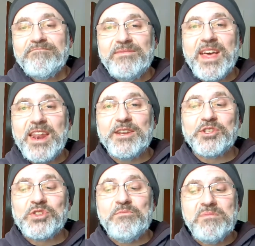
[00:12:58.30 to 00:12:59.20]
That
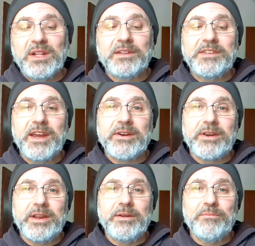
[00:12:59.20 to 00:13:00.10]
is, the
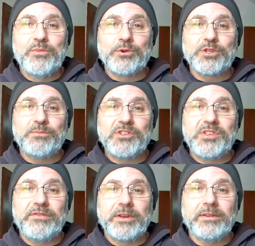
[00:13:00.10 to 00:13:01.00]
military, more
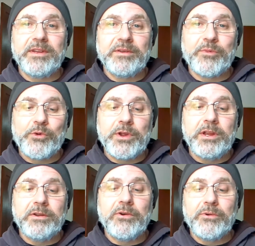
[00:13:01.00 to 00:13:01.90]
specifically the
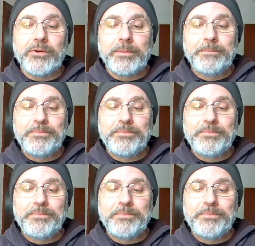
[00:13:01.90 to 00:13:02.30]
Marine Corps.